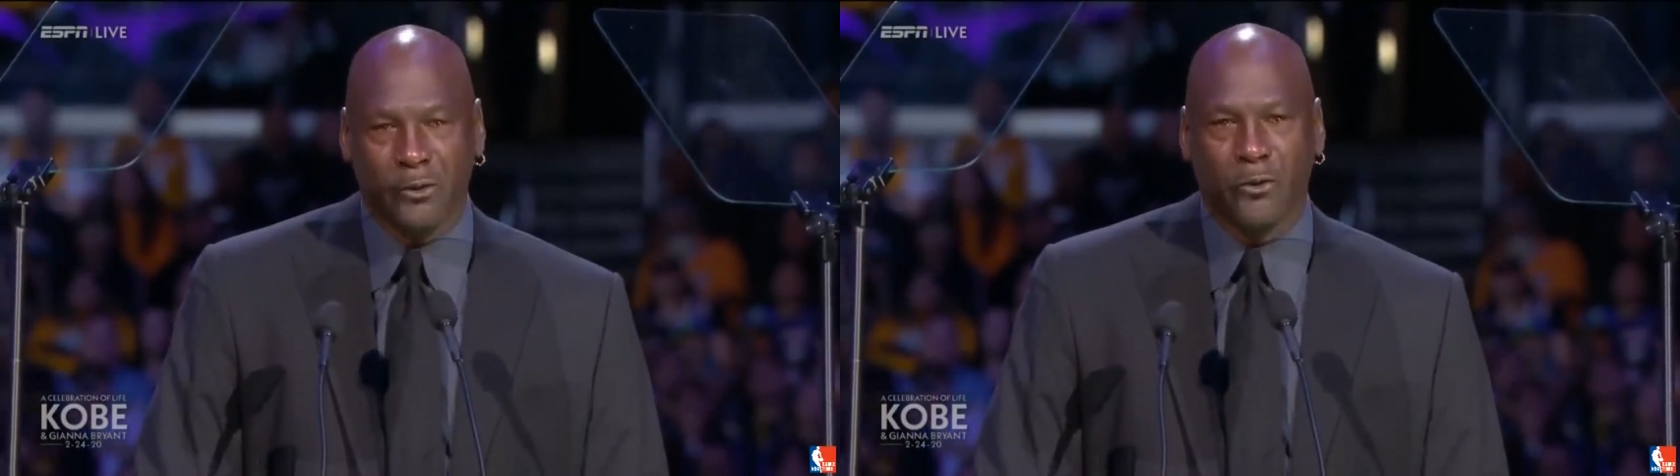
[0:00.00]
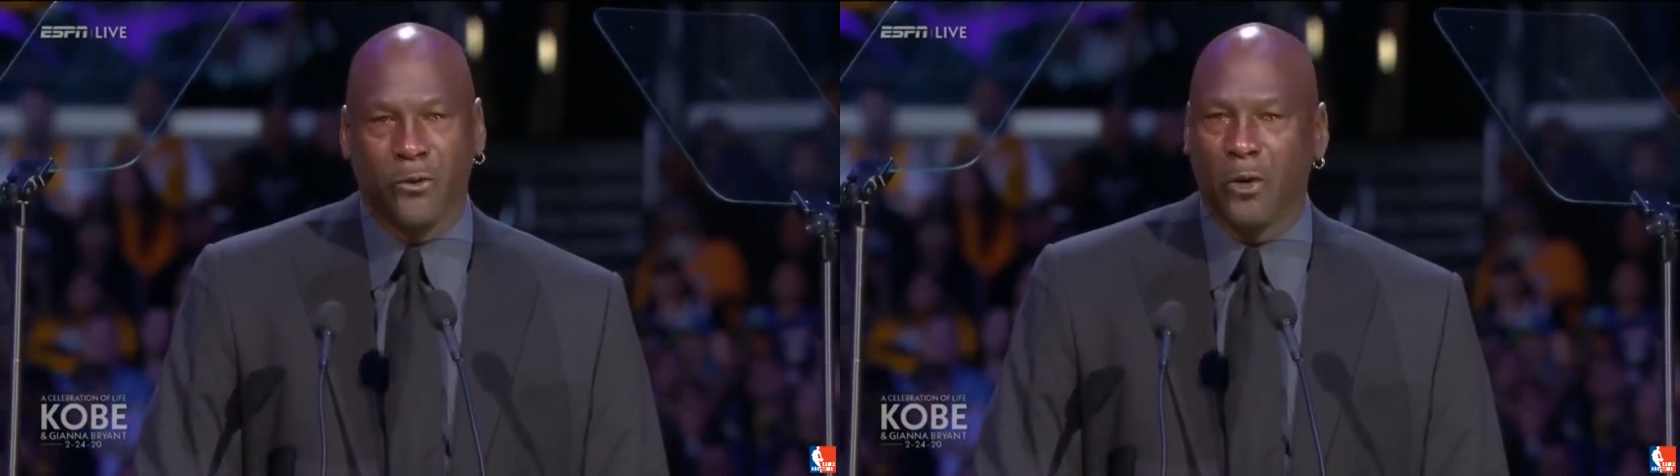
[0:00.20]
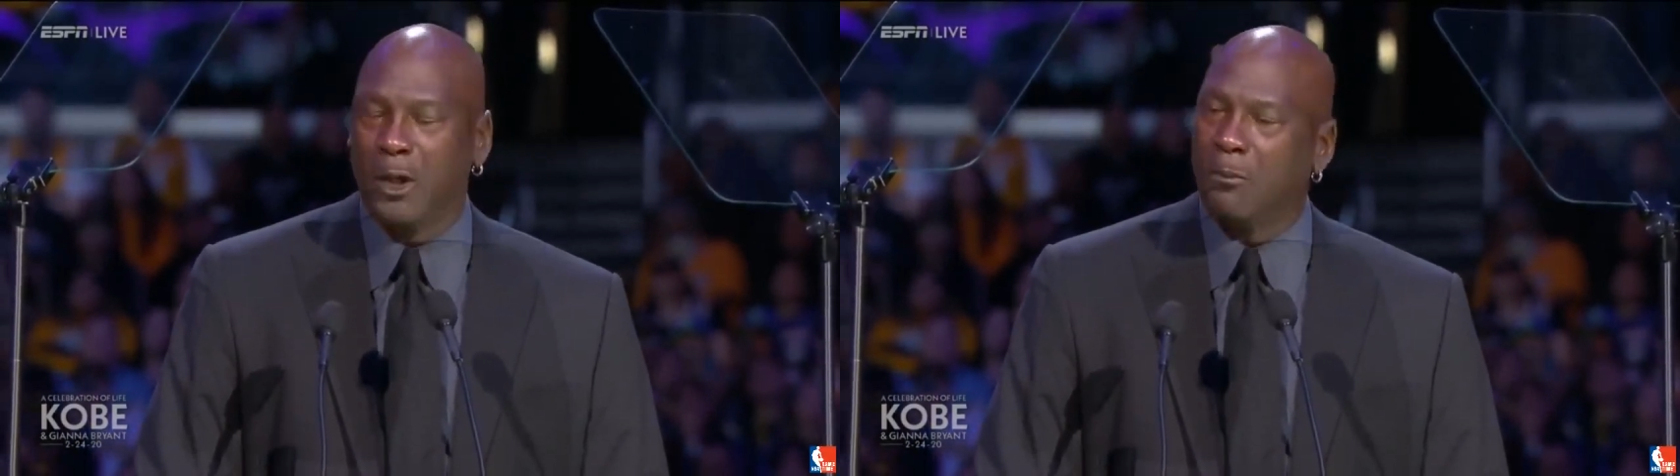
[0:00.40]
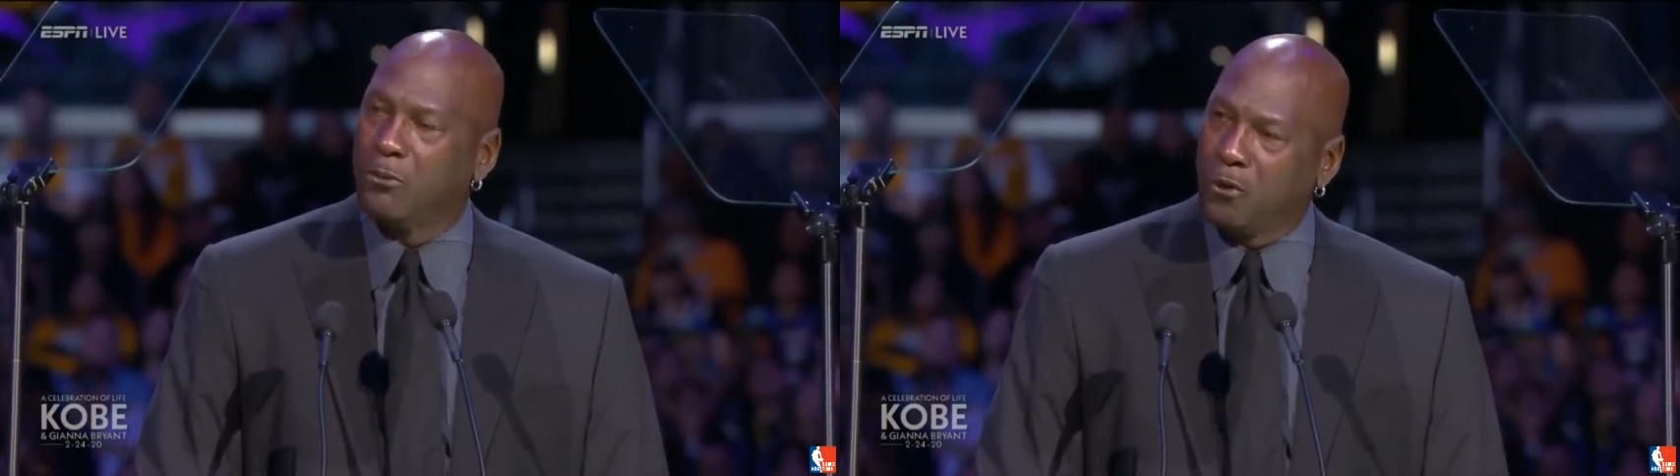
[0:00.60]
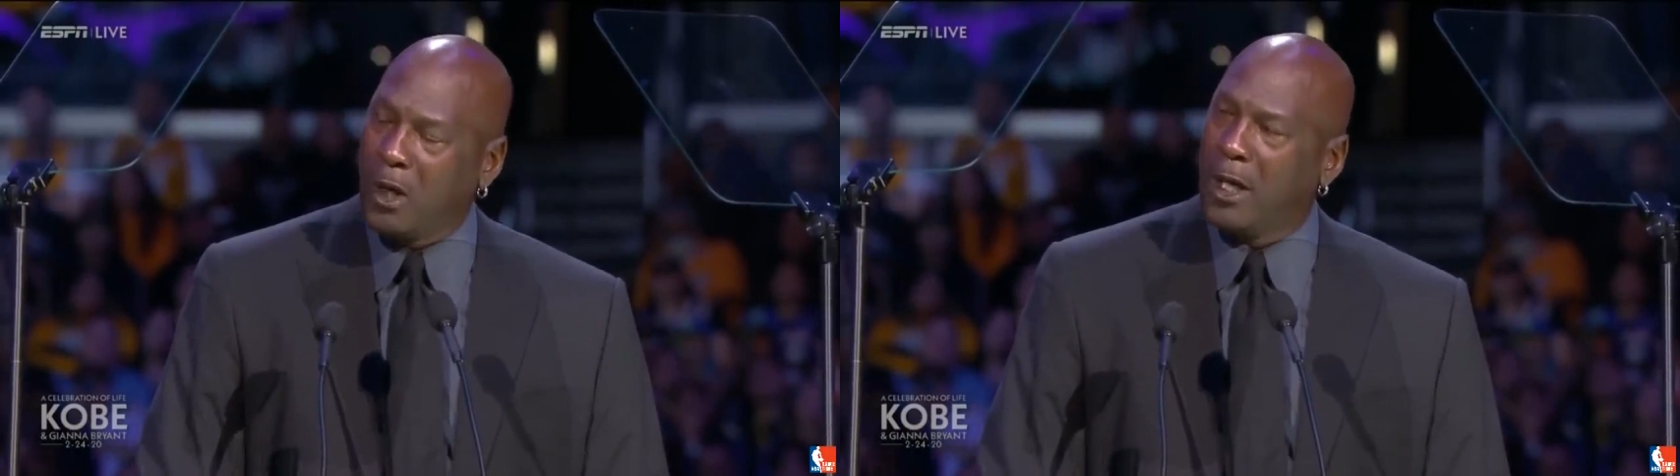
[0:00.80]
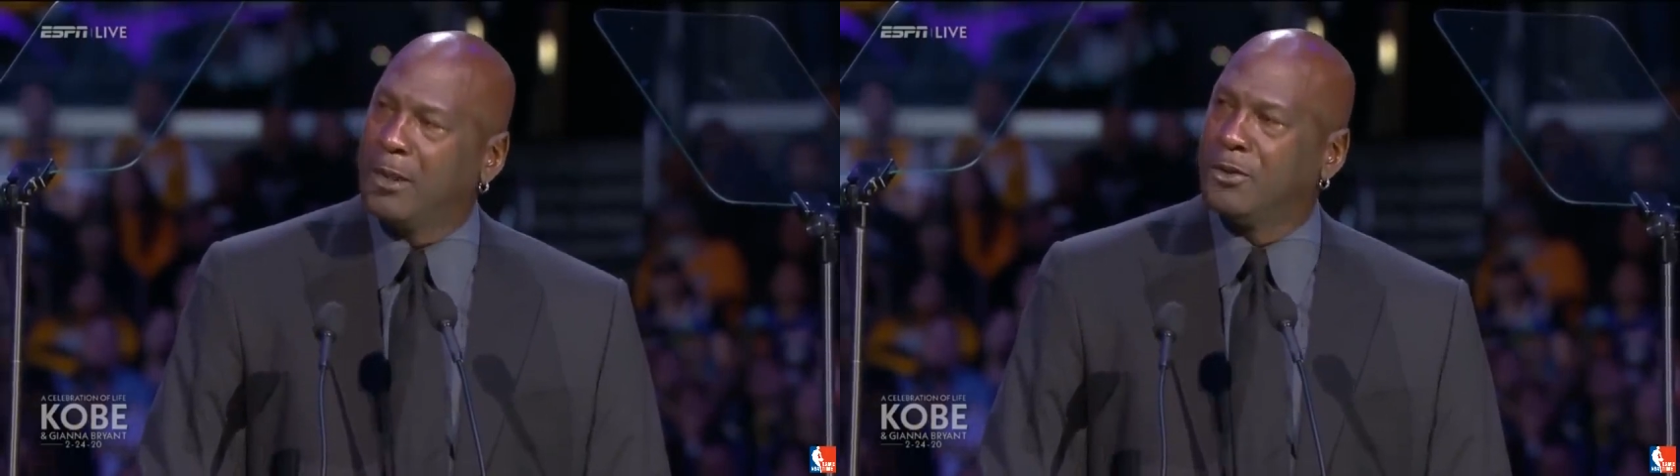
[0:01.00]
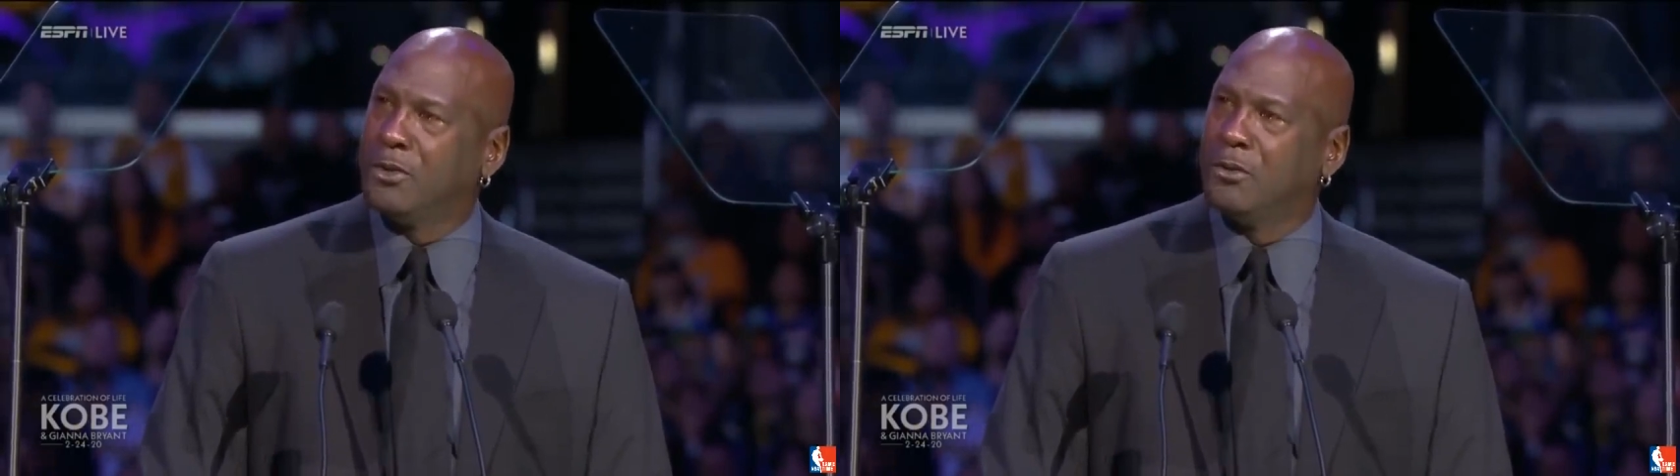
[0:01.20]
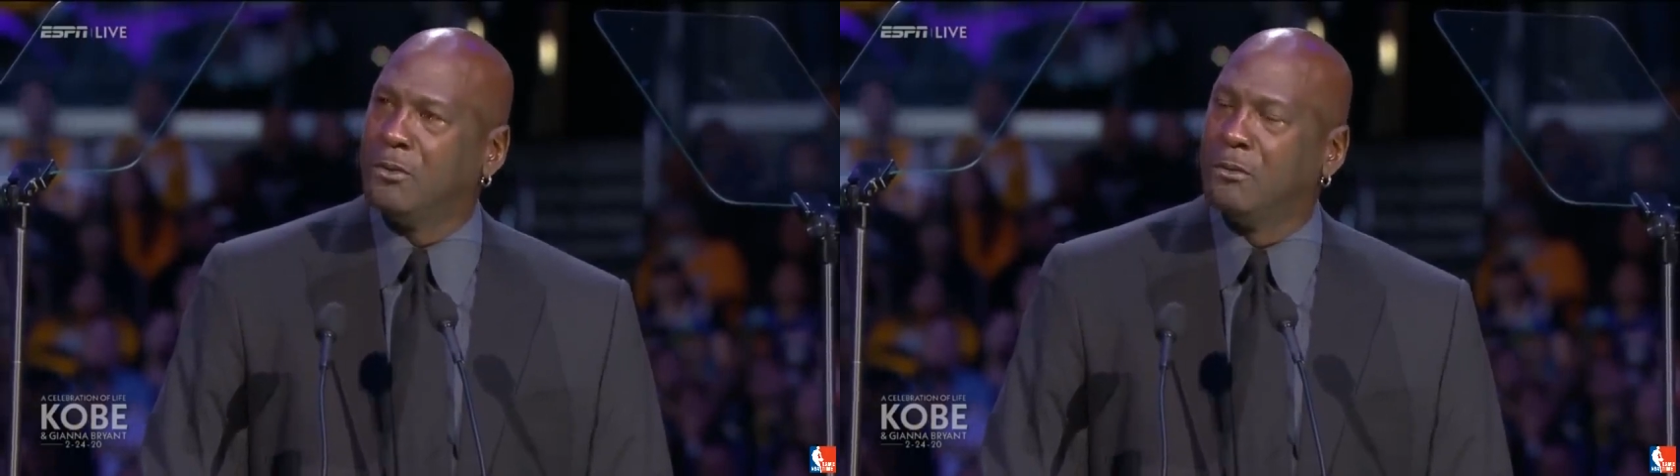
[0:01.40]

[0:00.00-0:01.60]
growing up, trying to